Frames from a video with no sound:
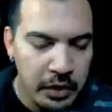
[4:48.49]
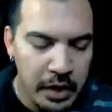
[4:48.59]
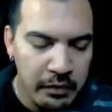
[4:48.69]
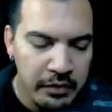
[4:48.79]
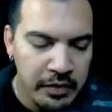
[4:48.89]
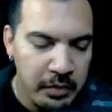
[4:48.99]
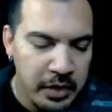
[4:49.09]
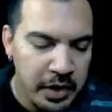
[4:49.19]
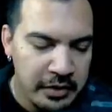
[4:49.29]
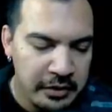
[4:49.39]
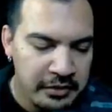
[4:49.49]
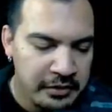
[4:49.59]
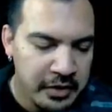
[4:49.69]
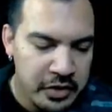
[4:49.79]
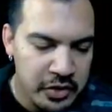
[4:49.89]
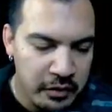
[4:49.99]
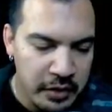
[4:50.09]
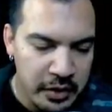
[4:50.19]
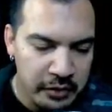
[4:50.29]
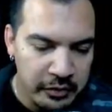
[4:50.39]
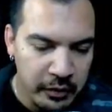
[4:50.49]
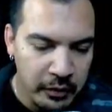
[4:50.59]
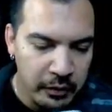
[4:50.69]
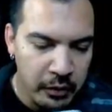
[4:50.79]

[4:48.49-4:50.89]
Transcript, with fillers: You know, every time we had this discussion over the years over,